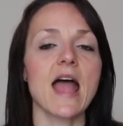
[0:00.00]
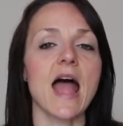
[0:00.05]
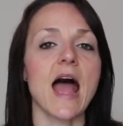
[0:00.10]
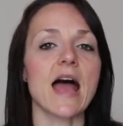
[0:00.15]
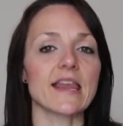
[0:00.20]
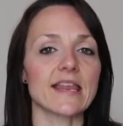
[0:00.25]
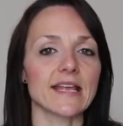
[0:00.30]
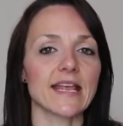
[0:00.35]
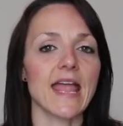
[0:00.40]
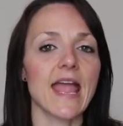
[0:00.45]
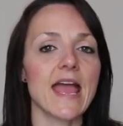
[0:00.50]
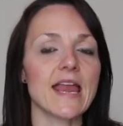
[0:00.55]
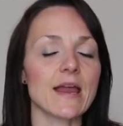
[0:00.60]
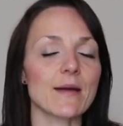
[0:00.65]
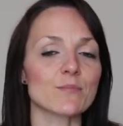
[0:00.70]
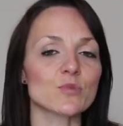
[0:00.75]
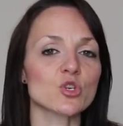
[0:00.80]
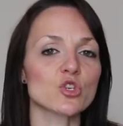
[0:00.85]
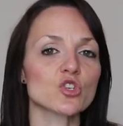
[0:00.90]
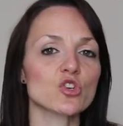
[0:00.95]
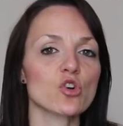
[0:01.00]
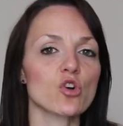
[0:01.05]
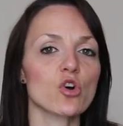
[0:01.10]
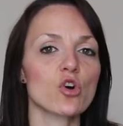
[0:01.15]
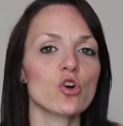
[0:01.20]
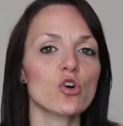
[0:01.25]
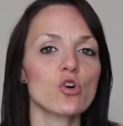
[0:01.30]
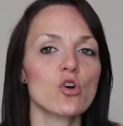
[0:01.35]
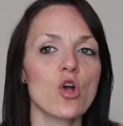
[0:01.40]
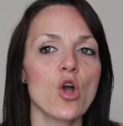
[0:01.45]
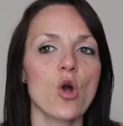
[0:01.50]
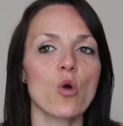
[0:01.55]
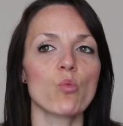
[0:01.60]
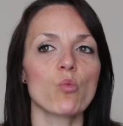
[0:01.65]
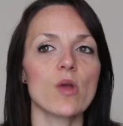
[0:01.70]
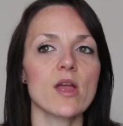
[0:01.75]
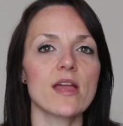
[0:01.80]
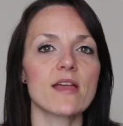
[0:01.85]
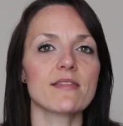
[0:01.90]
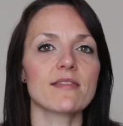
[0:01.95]
And again, I'm sure
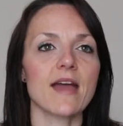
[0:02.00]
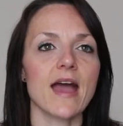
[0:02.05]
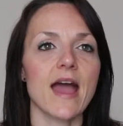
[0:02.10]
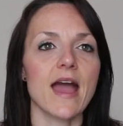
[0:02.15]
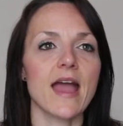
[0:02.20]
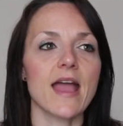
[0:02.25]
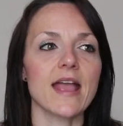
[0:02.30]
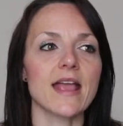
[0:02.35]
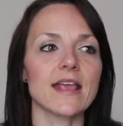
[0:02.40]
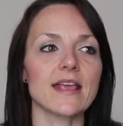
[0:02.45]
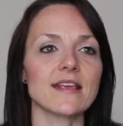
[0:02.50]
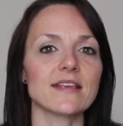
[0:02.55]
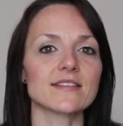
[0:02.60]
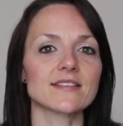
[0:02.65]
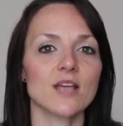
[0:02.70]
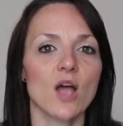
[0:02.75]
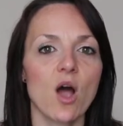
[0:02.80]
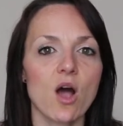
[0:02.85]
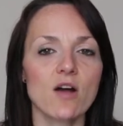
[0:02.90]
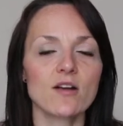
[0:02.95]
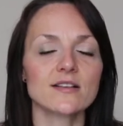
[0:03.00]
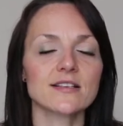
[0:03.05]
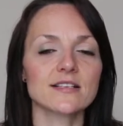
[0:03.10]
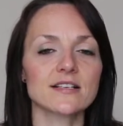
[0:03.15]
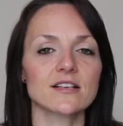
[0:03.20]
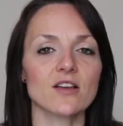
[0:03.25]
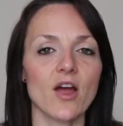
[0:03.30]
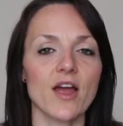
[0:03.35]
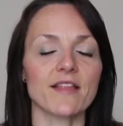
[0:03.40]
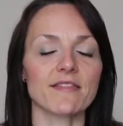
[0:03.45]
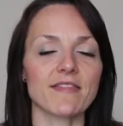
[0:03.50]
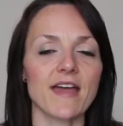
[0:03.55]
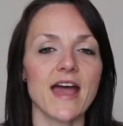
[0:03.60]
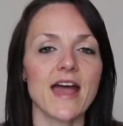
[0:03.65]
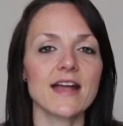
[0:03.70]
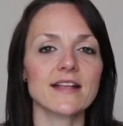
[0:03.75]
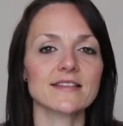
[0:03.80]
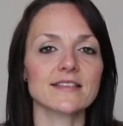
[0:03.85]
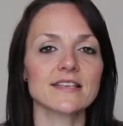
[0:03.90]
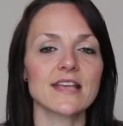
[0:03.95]
with a task like
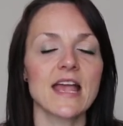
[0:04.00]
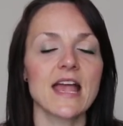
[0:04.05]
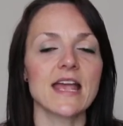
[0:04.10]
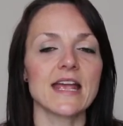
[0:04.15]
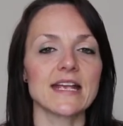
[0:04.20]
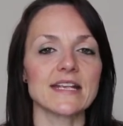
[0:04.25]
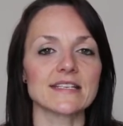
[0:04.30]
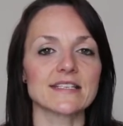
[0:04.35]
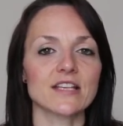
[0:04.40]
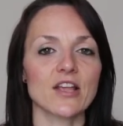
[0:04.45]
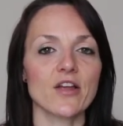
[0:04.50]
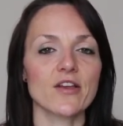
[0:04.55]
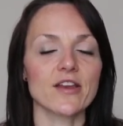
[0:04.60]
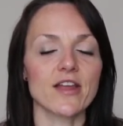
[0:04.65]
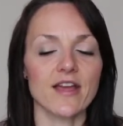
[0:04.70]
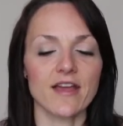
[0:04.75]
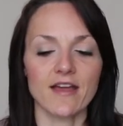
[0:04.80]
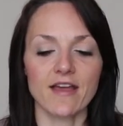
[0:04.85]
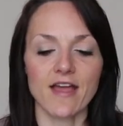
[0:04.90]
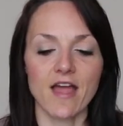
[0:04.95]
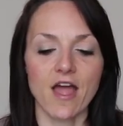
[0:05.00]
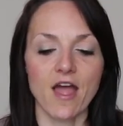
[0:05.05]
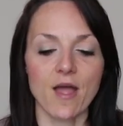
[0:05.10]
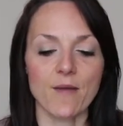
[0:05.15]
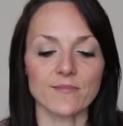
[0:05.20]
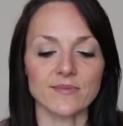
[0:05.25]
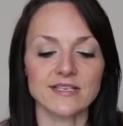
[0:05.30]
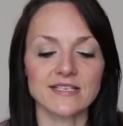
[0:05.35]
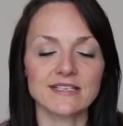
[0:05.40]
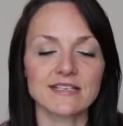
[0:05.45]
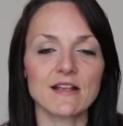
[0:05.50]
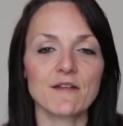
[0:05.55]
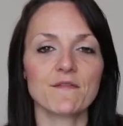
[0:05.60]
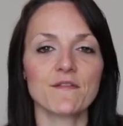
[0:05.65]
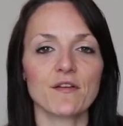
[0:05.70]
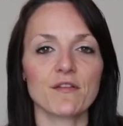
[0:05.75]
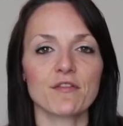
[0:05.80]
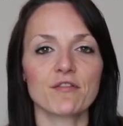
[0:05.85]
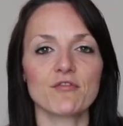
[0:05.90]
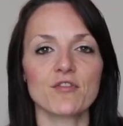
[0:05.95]
that, it's going to um,
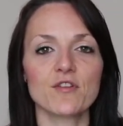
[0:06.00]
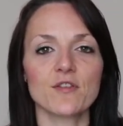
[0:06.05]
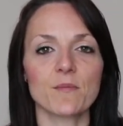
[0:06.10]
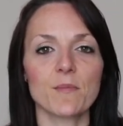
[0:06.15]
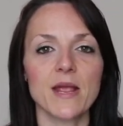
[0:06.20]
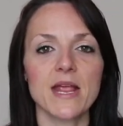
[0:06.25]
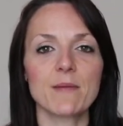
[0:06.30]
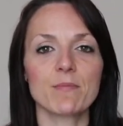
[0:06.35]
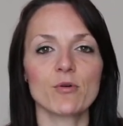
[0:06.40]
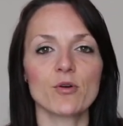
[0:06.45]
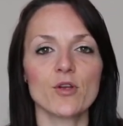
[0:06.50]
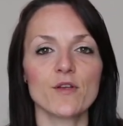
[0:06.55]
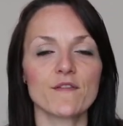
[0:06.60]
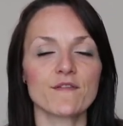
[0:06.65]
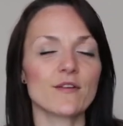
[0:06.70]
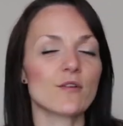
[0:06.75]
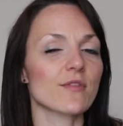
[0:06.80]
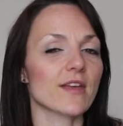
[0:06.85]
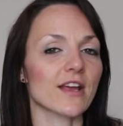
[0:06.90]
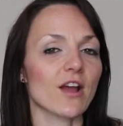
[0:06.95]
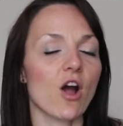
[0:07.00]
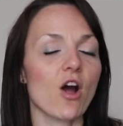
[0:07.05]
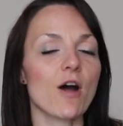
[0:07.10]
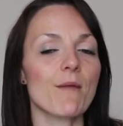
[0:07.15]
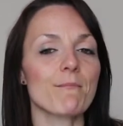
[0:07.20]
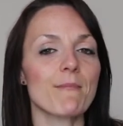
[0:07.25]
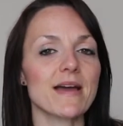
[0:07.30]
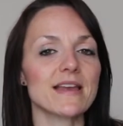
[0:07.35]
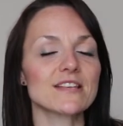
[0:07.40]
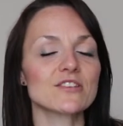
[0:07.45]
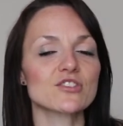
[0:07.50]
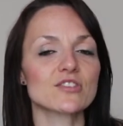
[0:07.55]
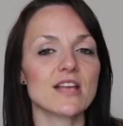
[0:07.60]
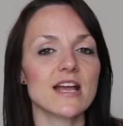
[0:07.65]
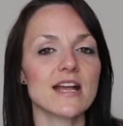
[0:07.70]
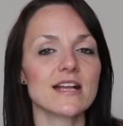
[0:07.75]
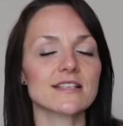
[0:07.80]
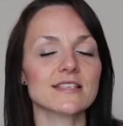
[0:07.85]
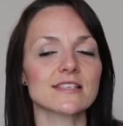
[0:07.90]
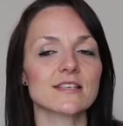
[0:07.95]
sieve through the people who feel they can't manage
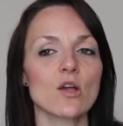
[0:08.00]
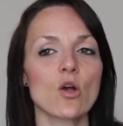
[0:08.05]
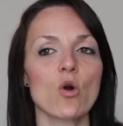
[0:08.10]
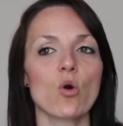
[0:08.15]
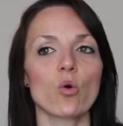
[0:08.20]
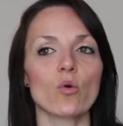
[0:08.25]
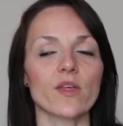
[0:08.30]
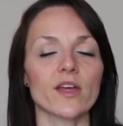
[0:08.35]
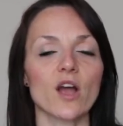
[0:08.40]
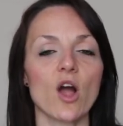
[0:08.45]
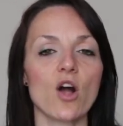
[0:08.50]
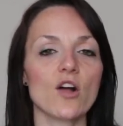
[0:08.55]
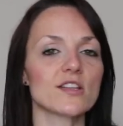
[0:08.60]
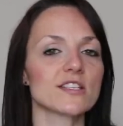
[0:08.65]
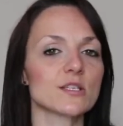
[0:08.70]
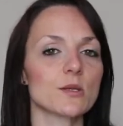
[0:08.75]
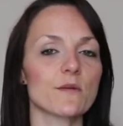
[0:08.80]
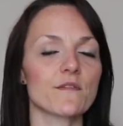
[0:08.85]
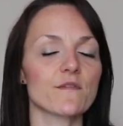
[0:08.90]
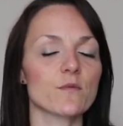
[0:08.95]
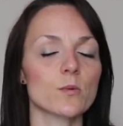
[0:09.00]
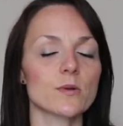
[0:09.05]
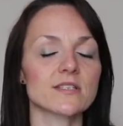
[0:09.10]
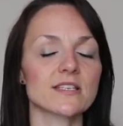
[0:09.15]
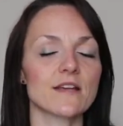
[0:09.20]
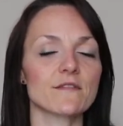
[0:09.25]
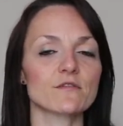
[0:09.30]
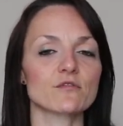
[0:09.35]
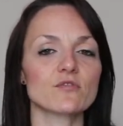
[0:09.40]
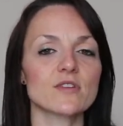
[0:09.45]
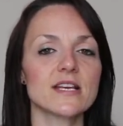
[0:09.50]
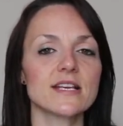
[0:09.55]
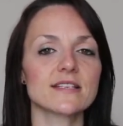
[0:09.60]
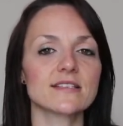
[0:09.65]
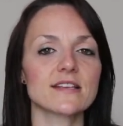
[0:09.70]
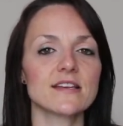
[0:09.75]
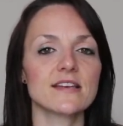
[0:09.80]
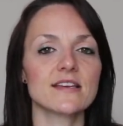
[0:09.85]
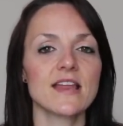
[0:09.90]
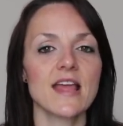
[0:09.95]
that or they can't do it for whatever
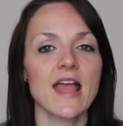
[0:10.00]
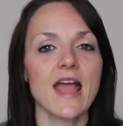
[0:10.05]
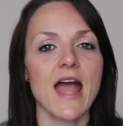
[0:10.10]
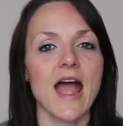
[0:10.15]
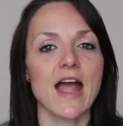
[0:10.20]
reason.